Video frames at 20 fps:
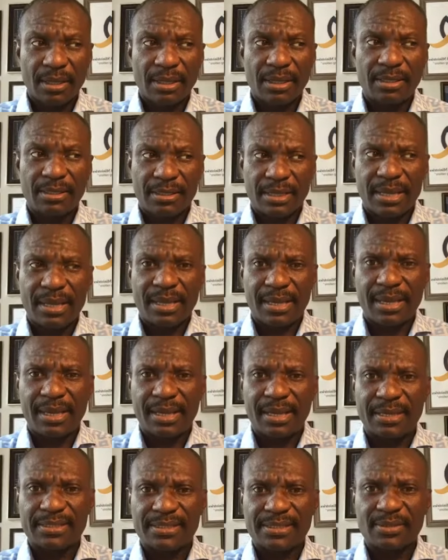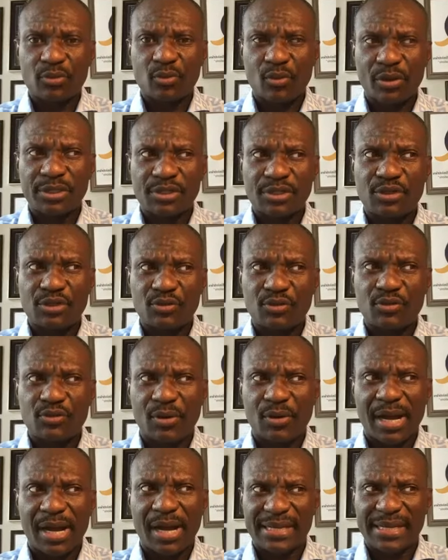Yes, what
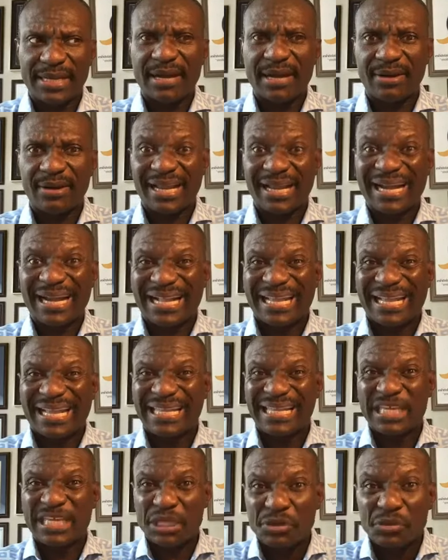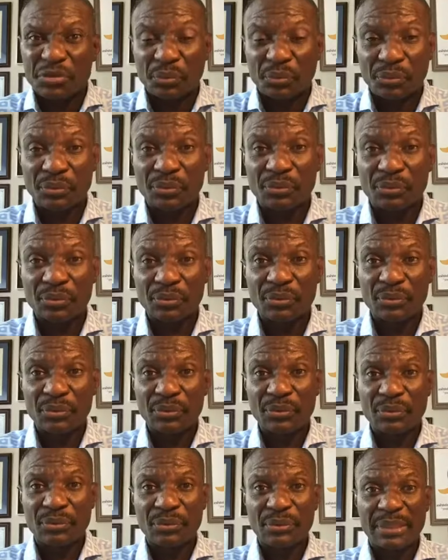you are hearing can kill you.
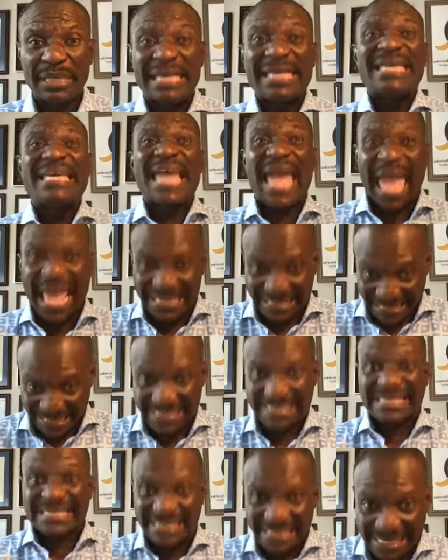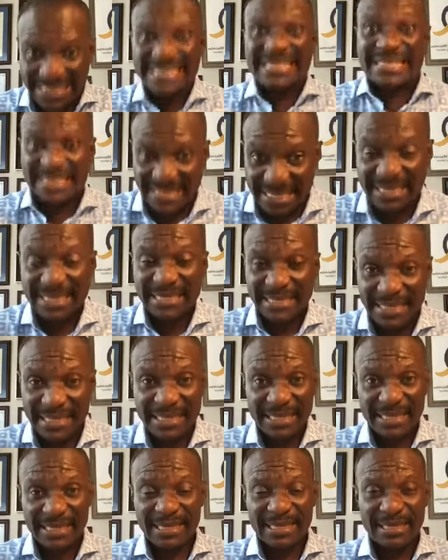Yes.
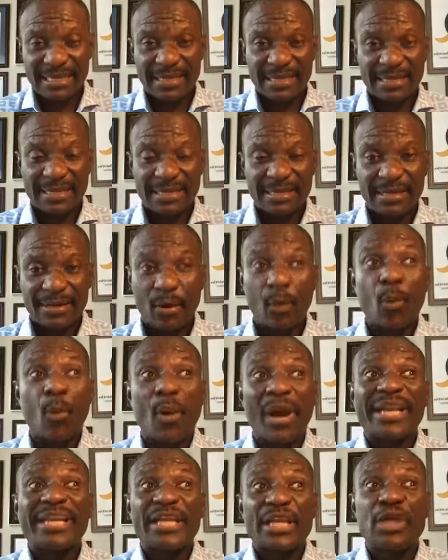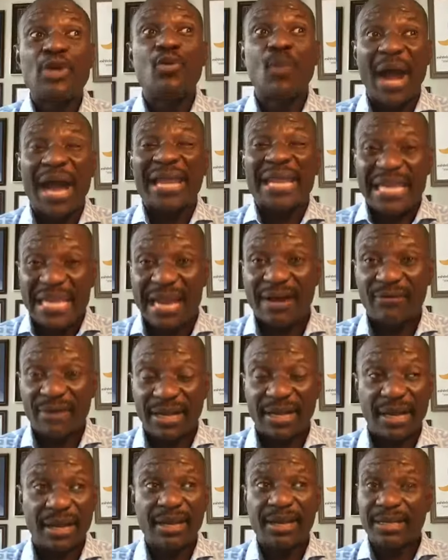What you are hearing
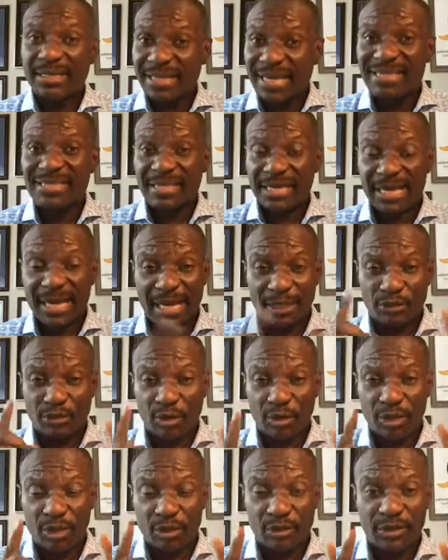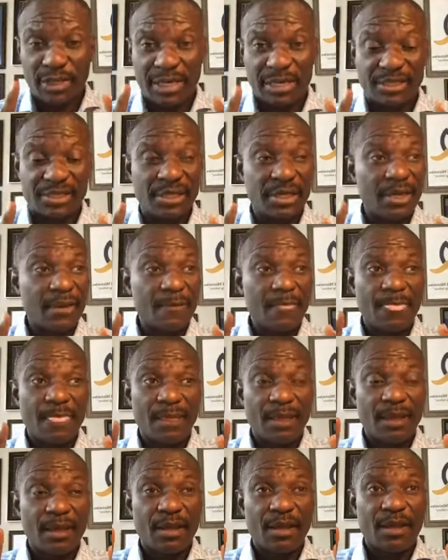can... Yesterday I told you this.
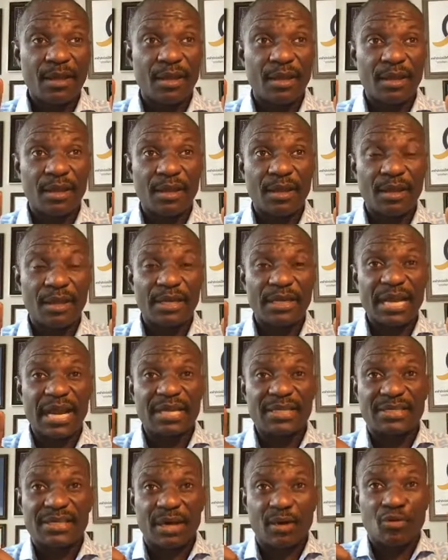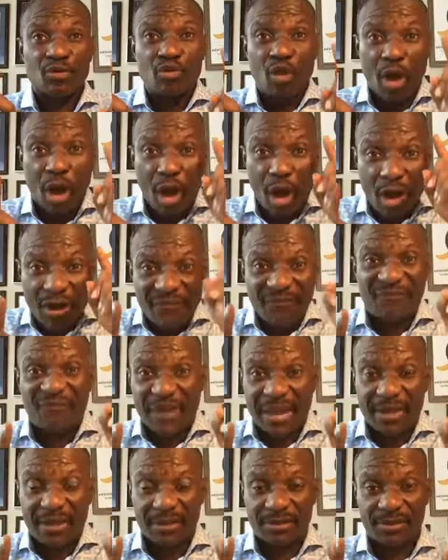There's a wrong
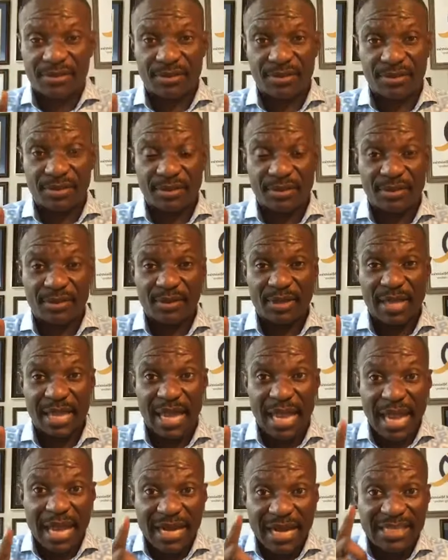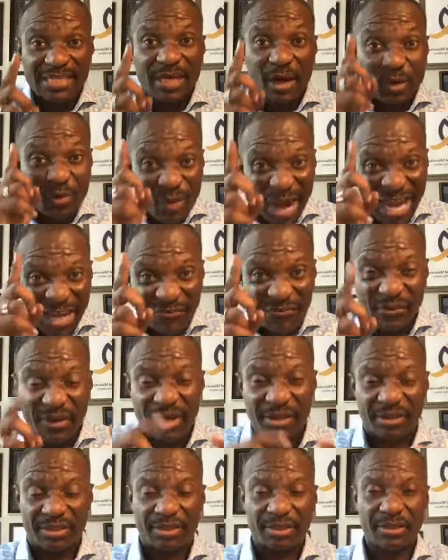faith and there's a right
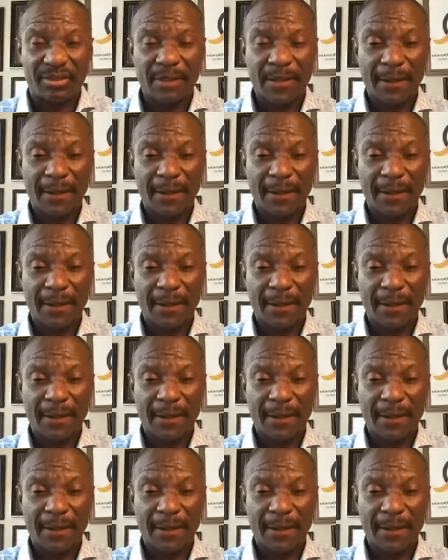faith.